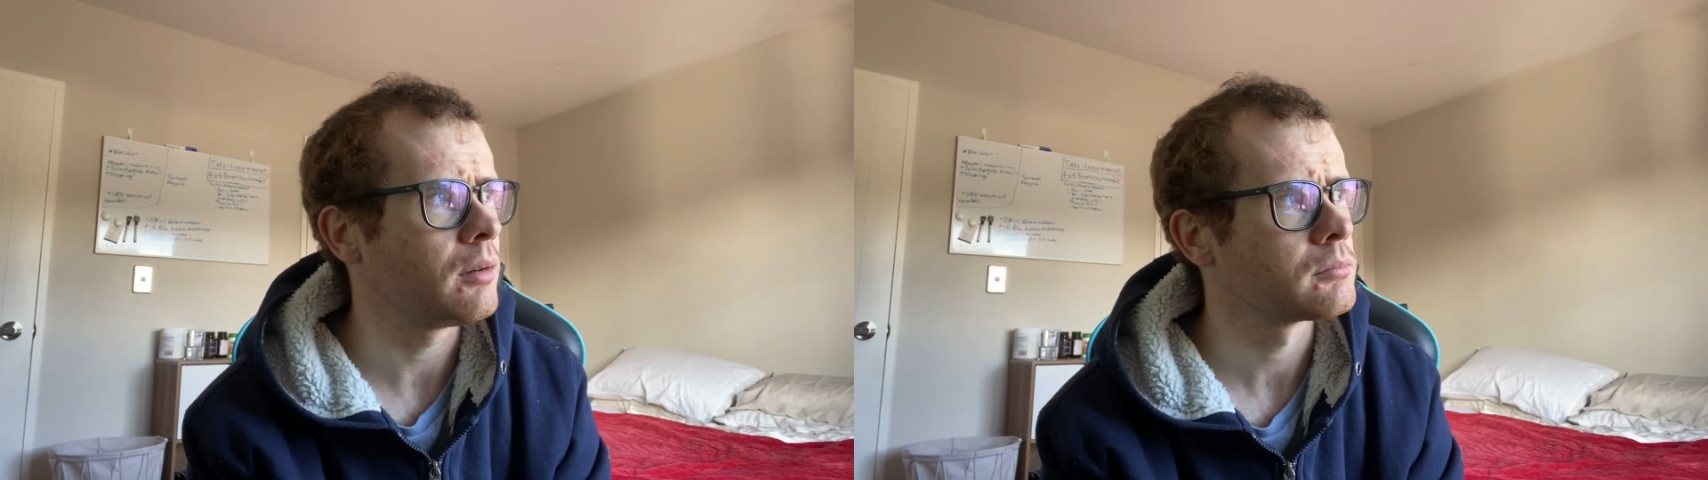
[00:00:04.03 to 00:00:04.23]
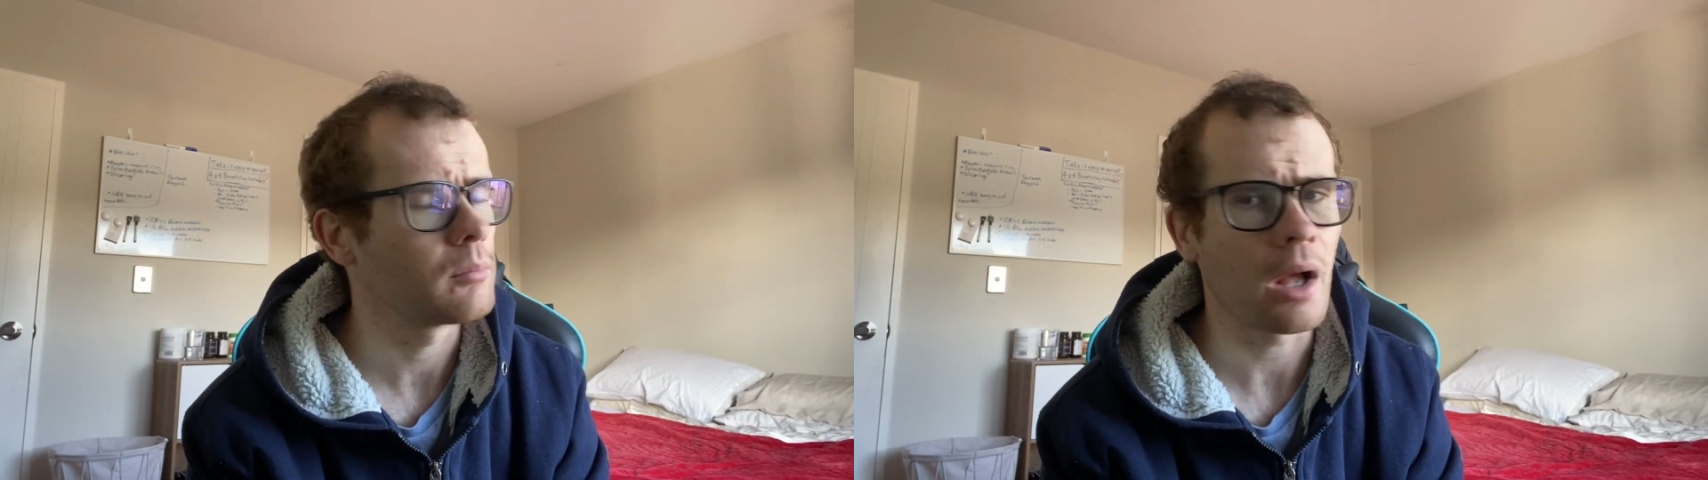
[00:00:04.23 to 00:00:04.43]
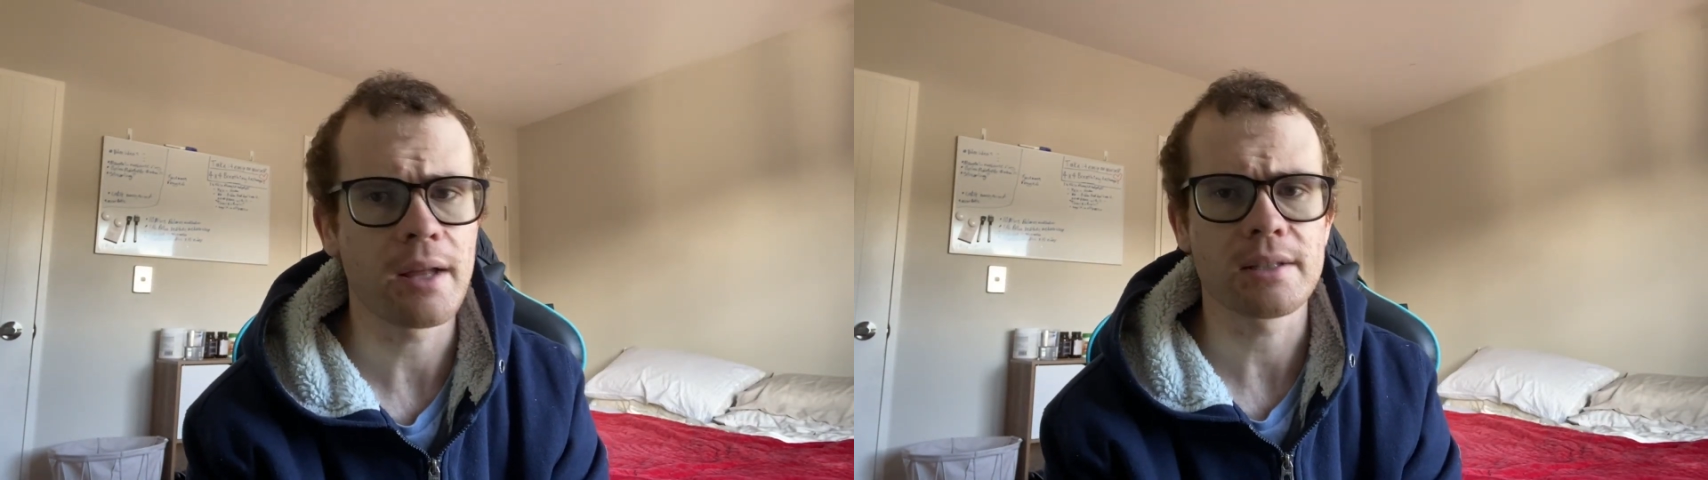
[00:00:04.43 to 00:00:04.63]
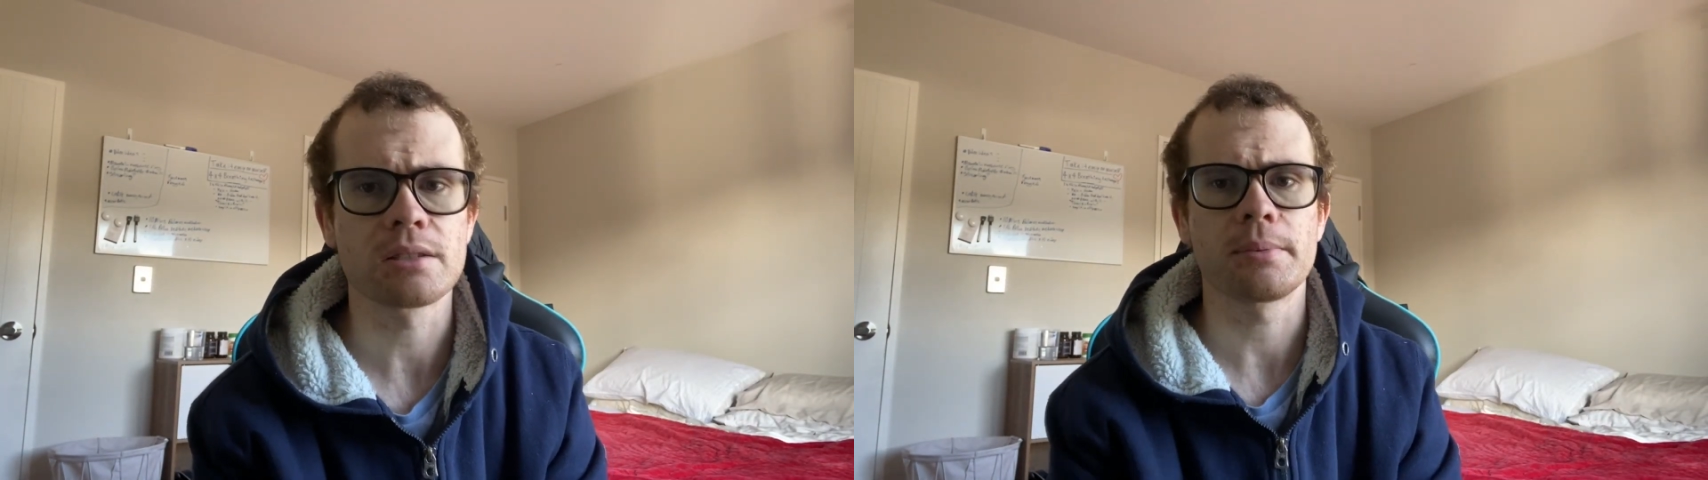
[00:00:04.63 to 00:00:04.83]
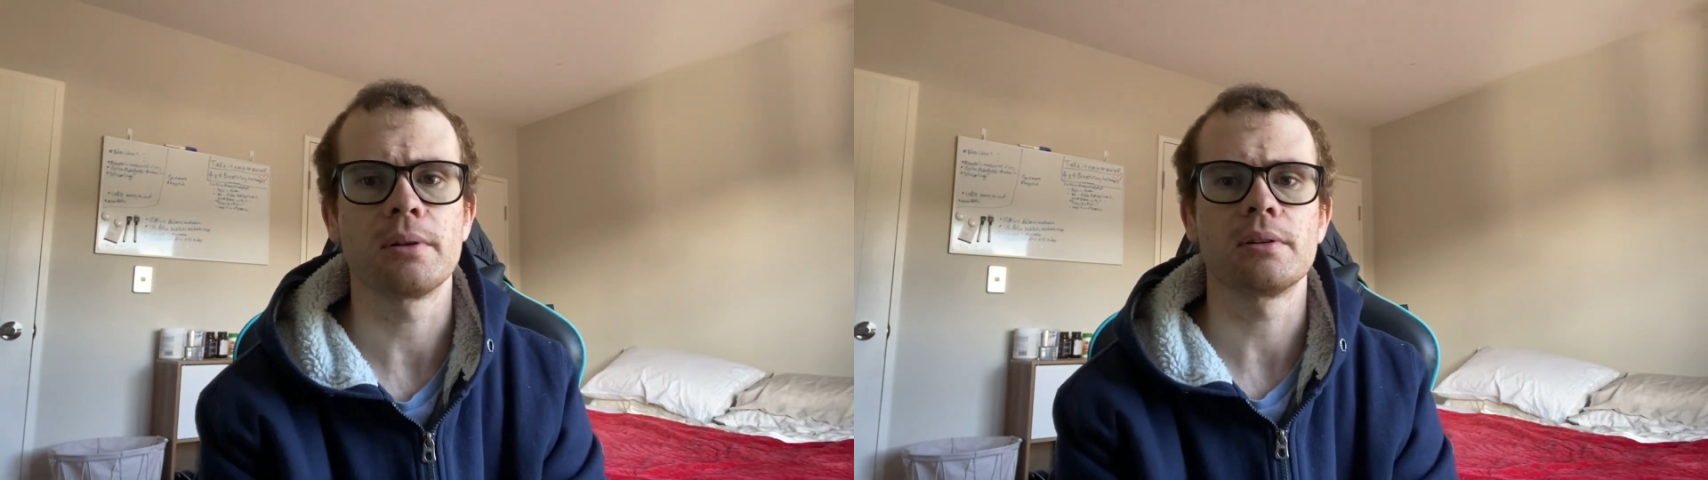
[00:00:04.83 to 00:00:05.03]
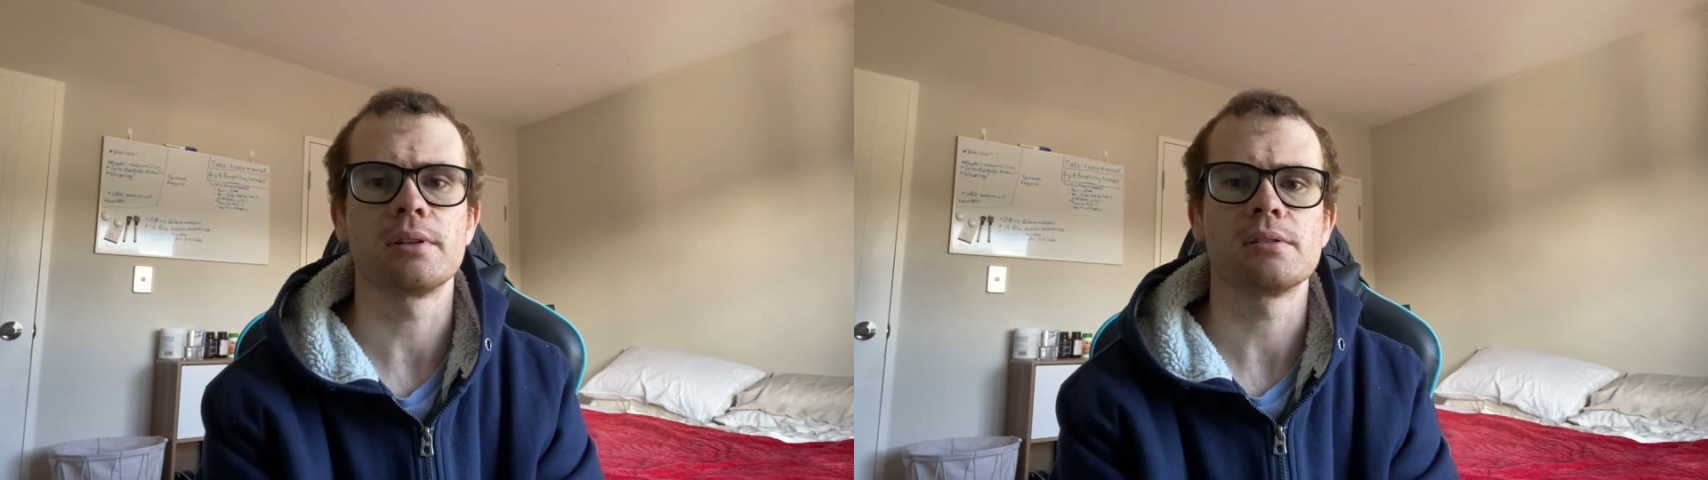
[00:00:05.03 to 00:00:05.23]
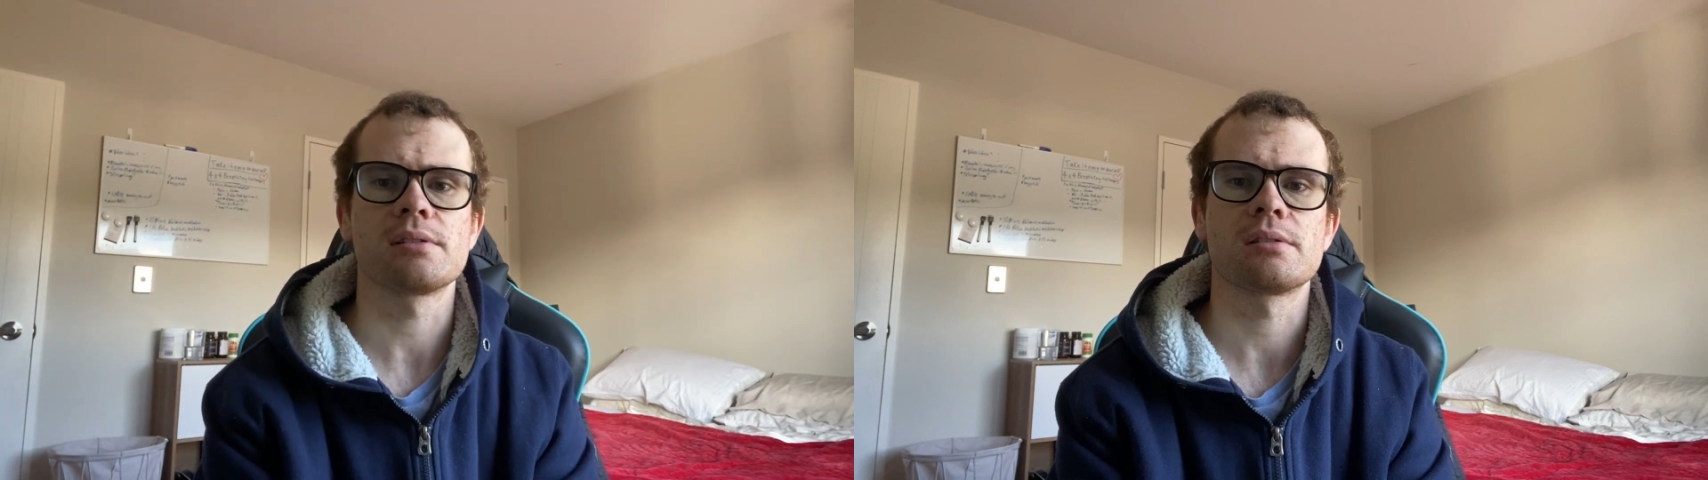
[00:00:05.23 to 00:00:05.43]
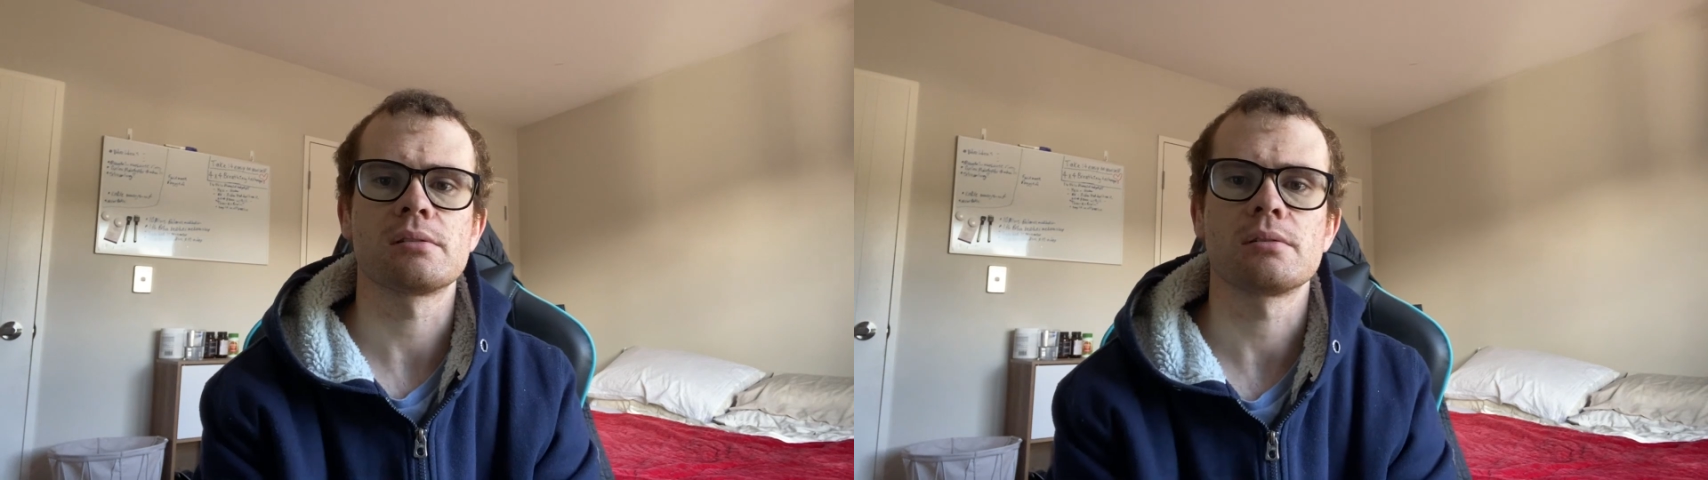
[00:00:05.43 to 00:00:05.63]
my
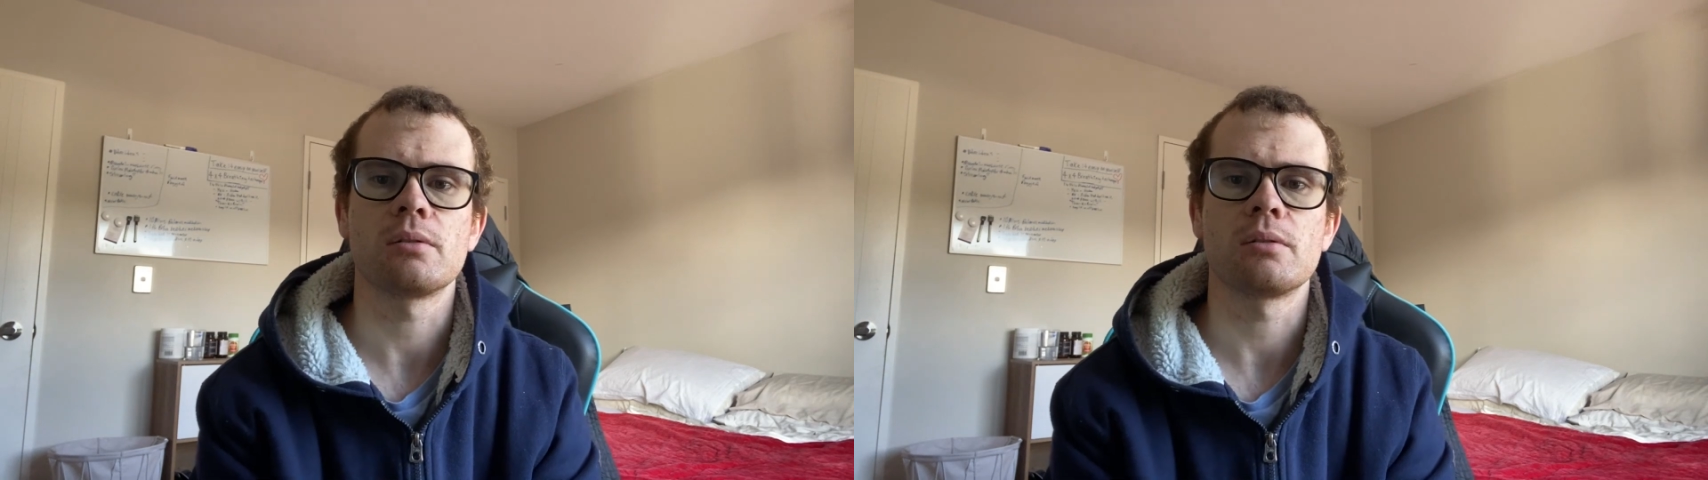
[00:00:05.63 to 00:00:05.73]
experience